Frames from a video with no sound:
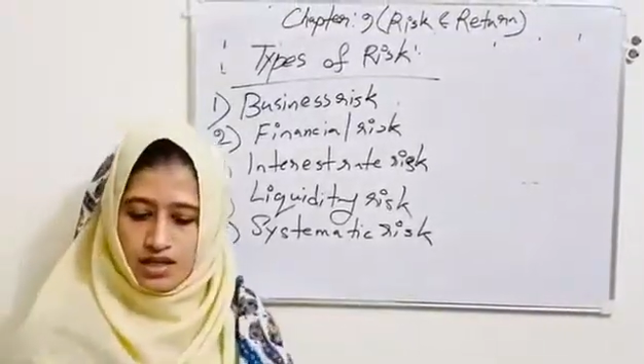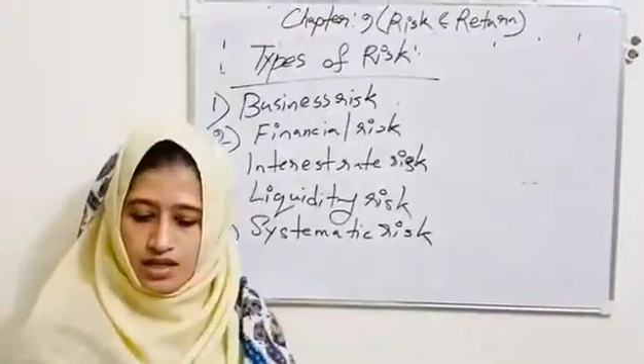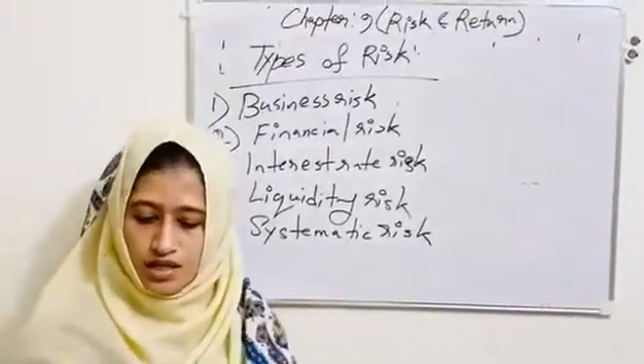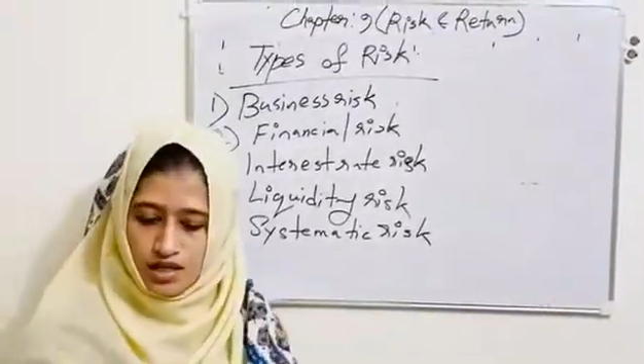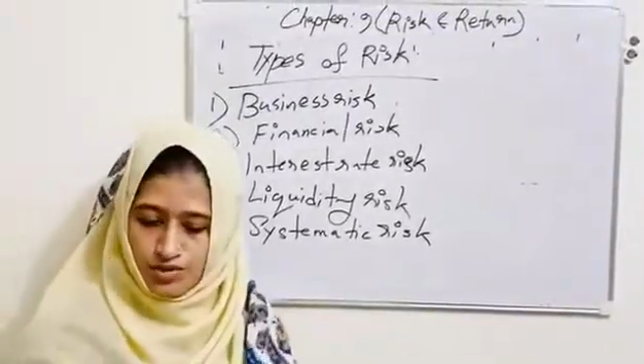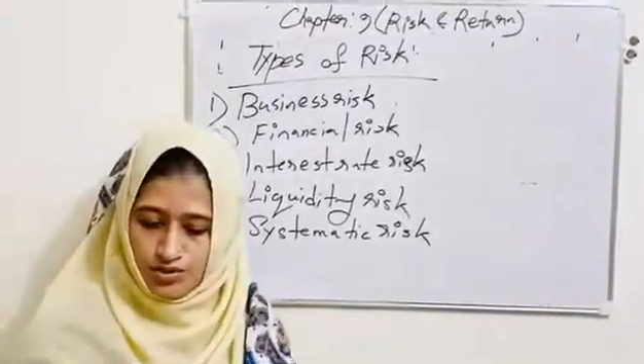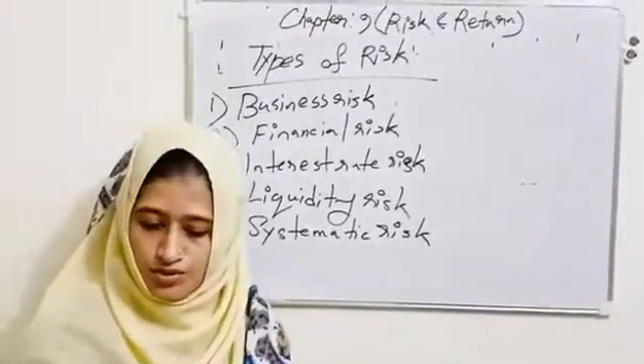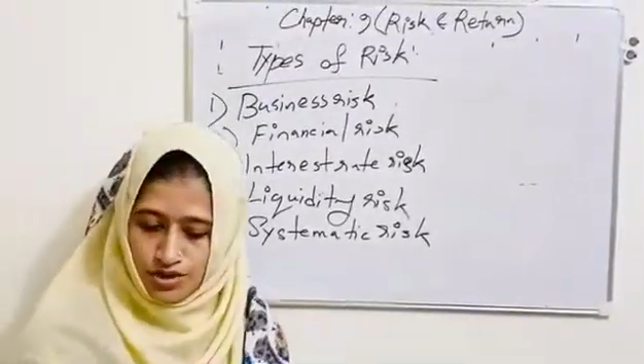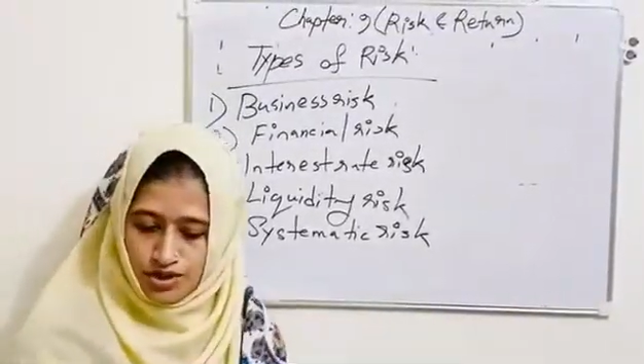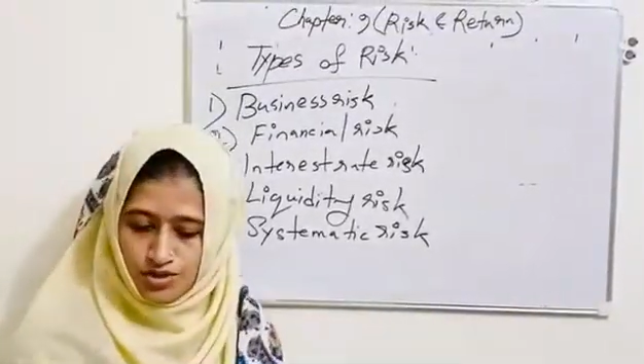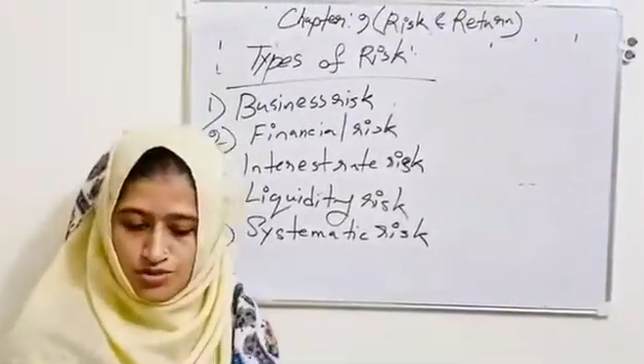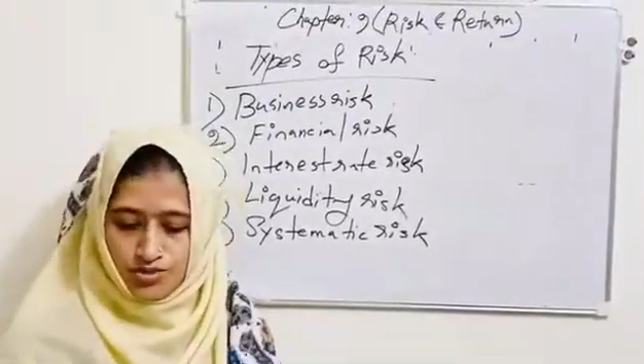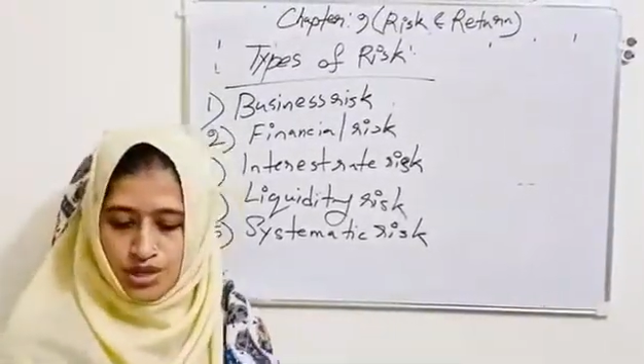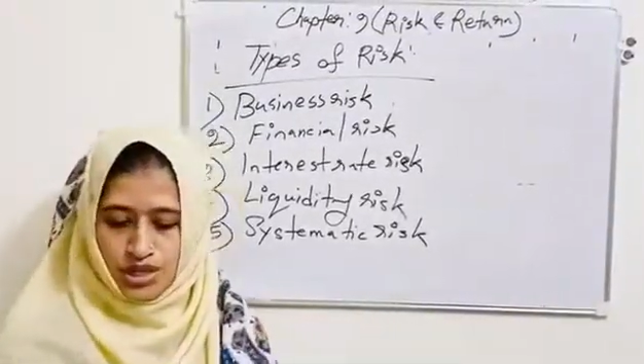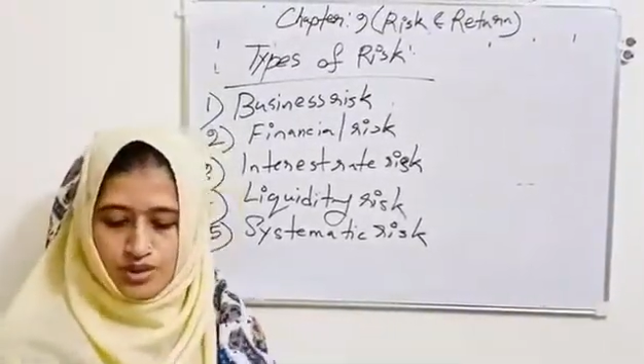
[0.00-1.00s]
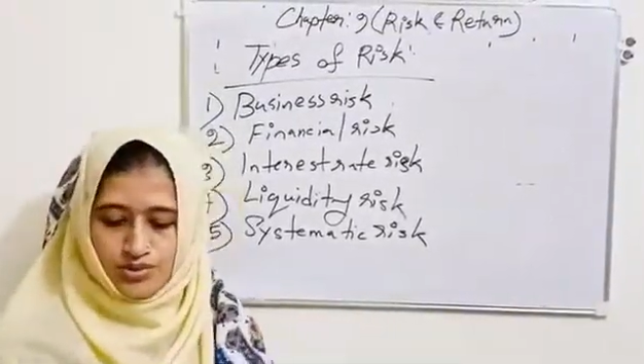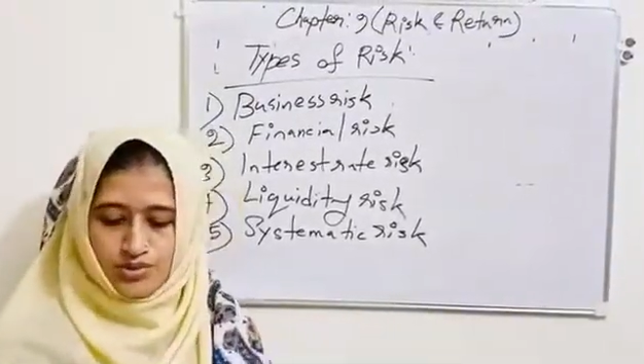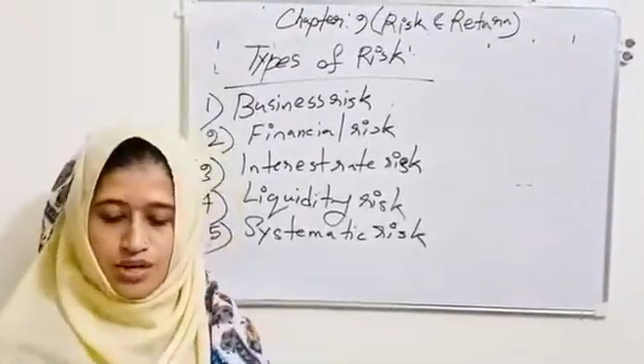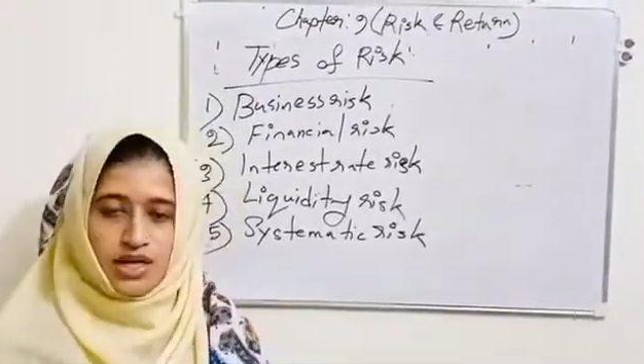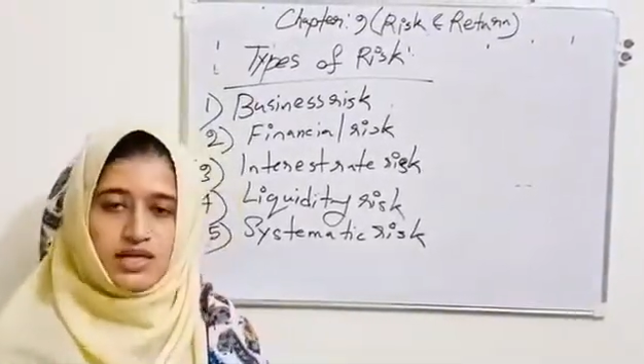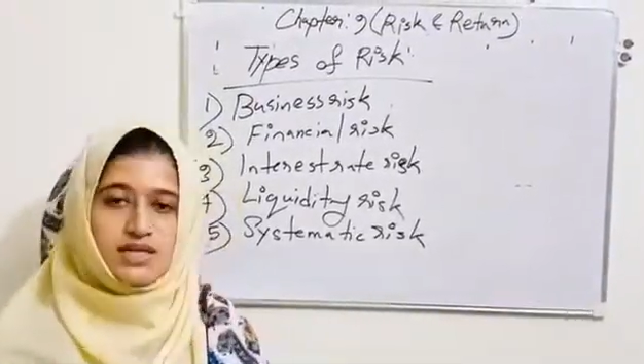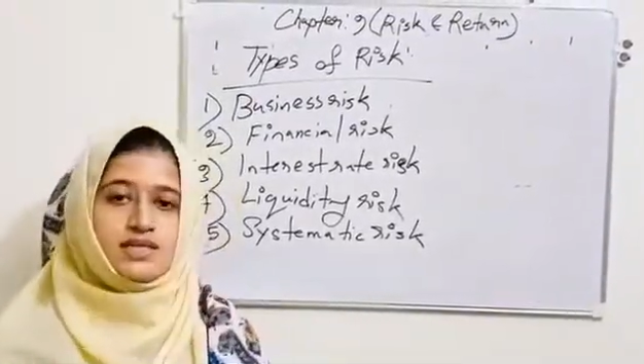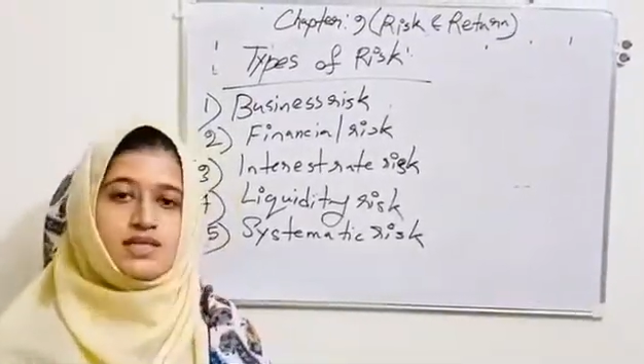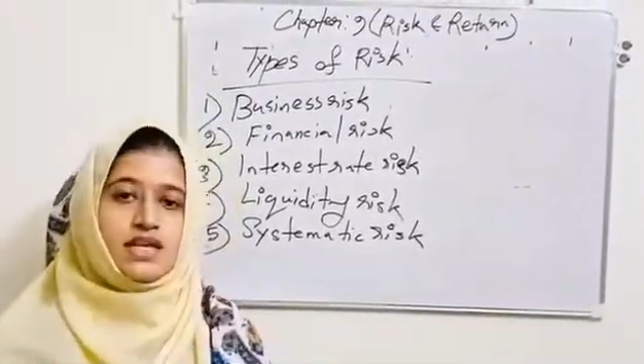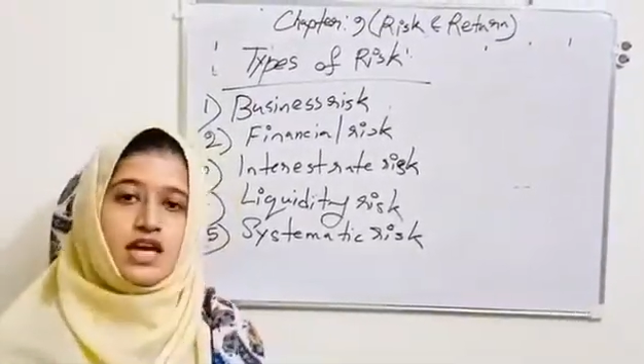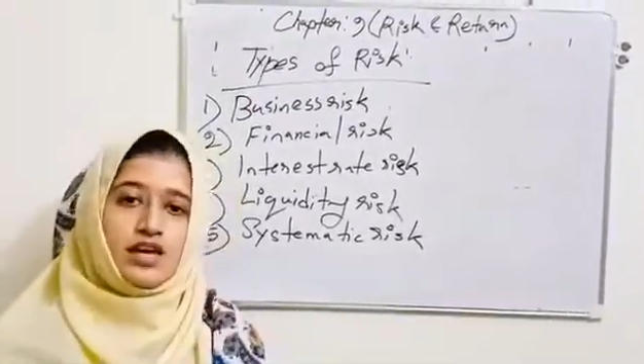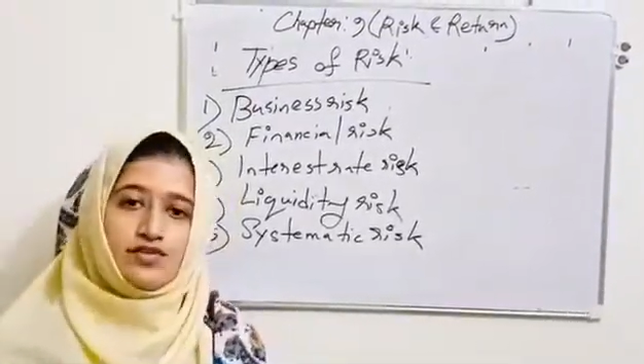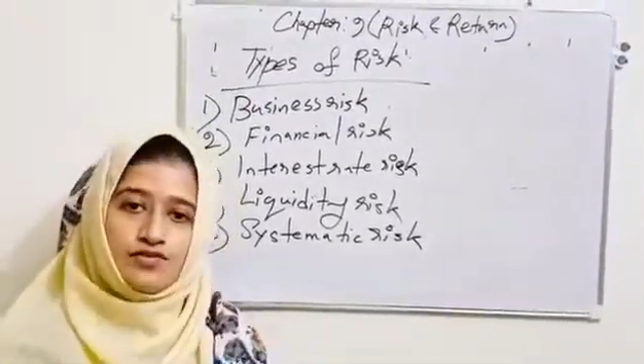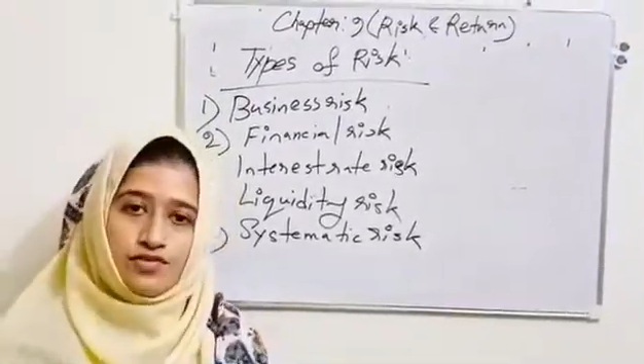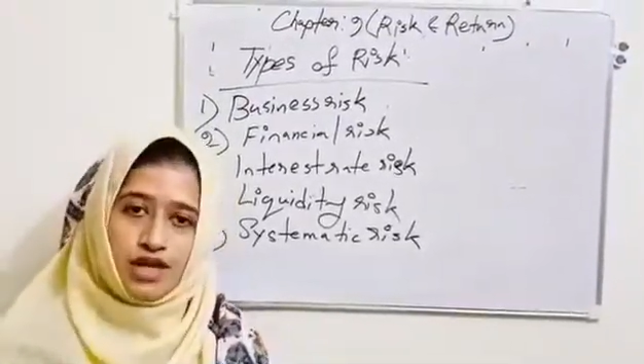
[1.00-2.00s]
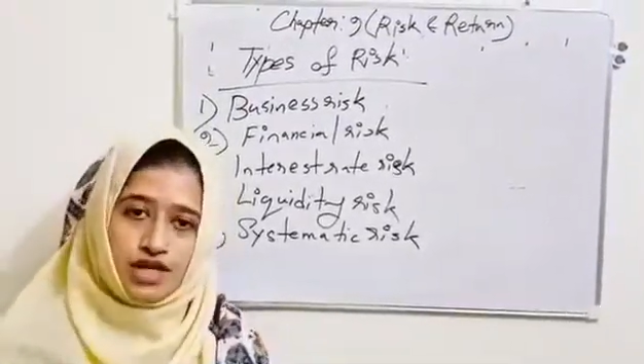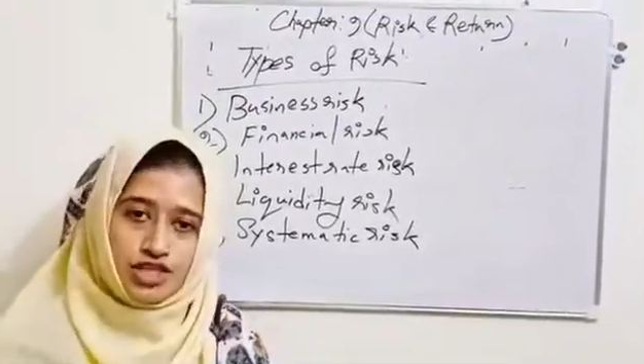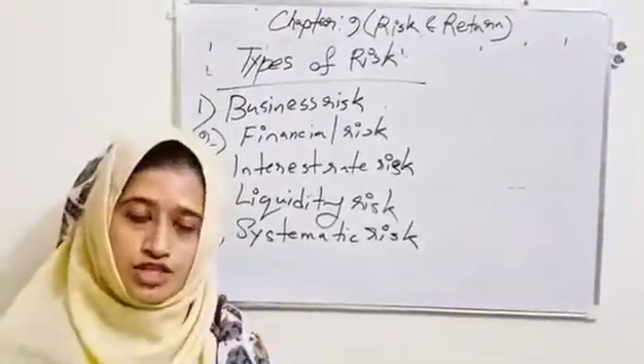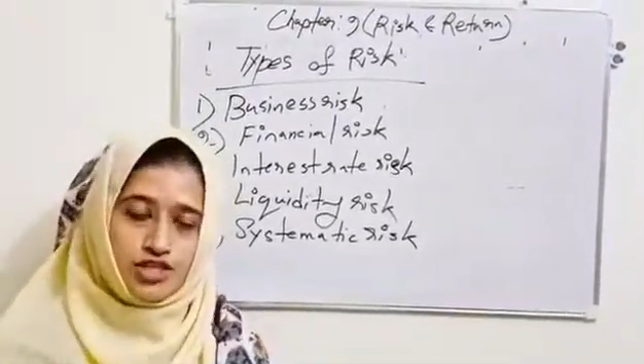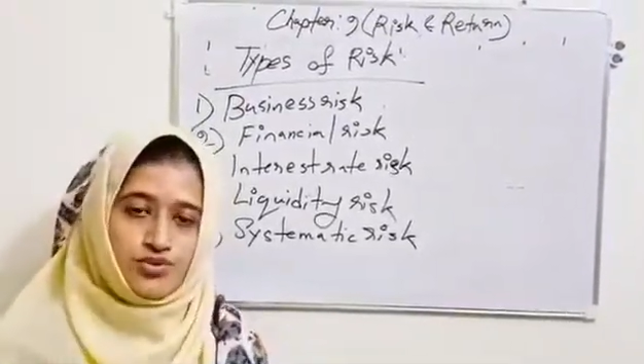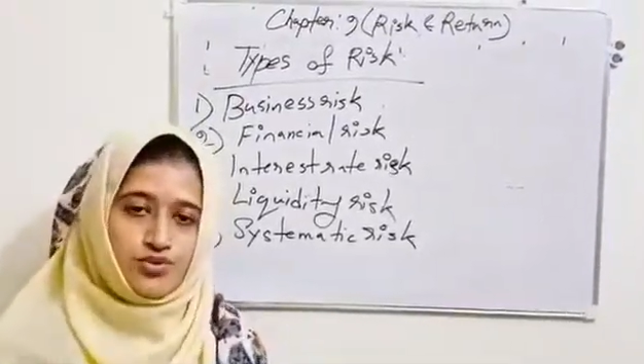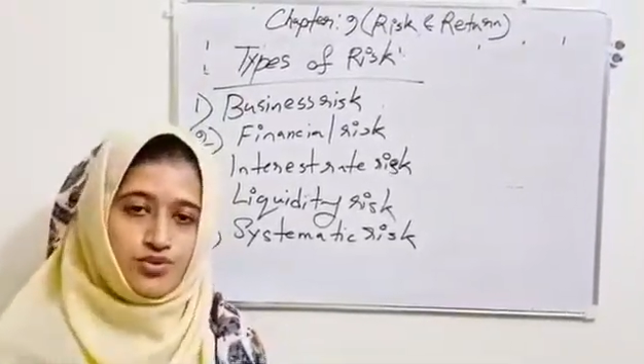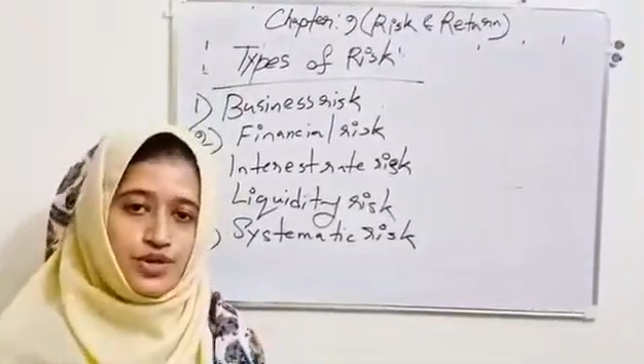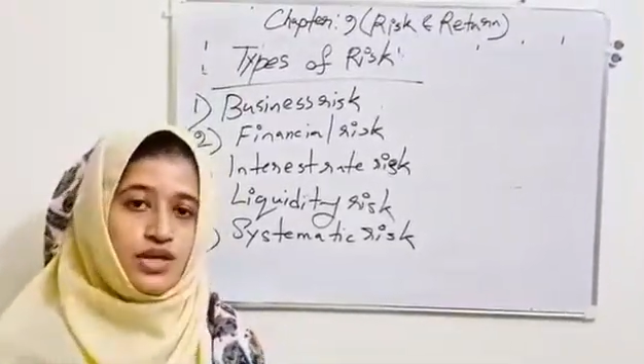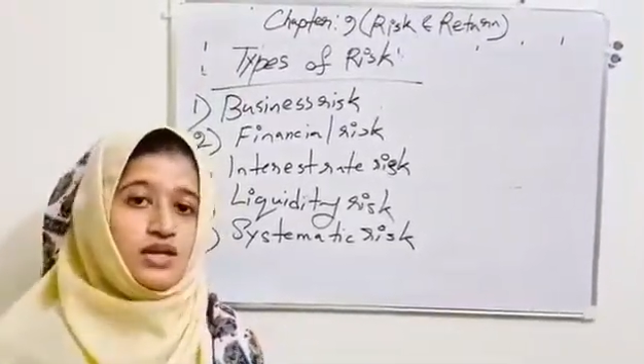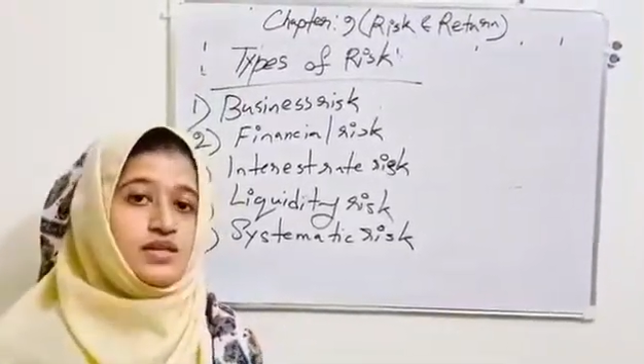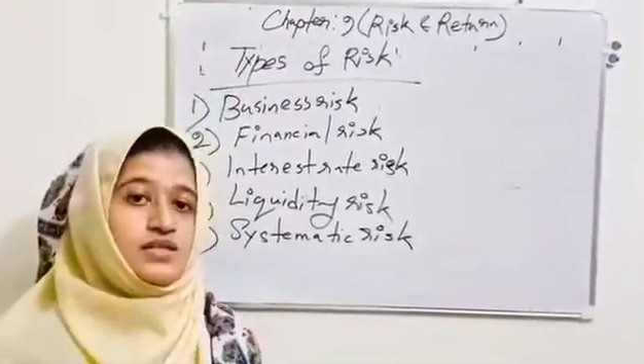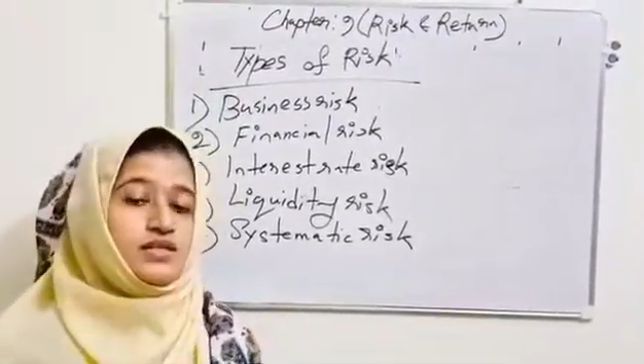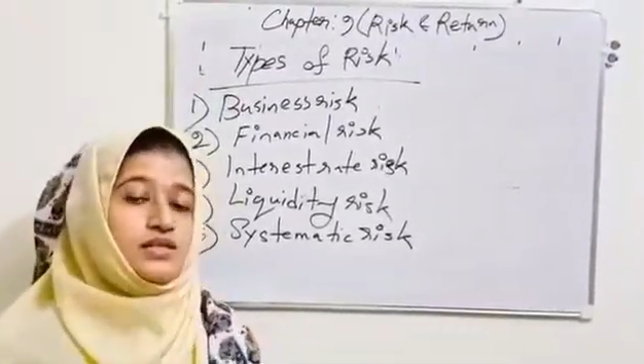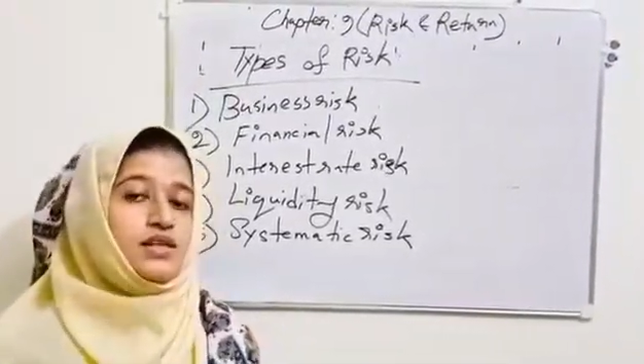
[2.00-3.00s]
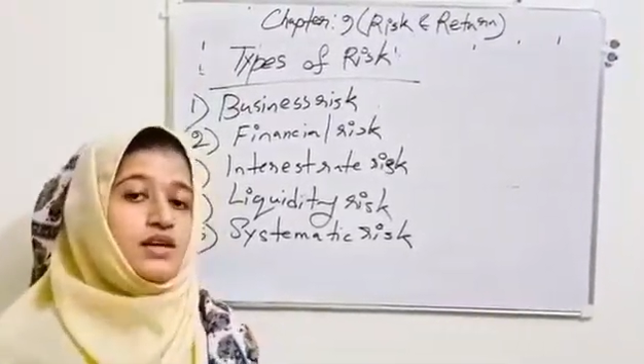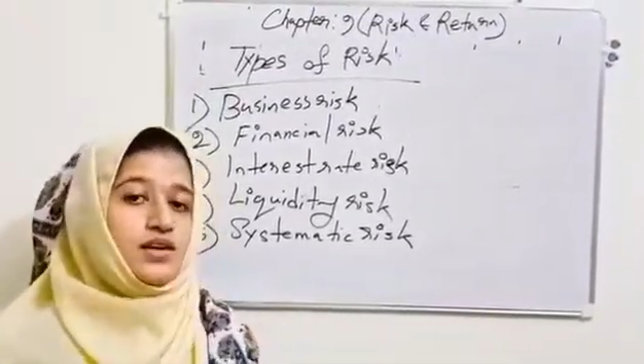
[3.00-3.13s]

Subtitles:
interest rate risks, inflation risks,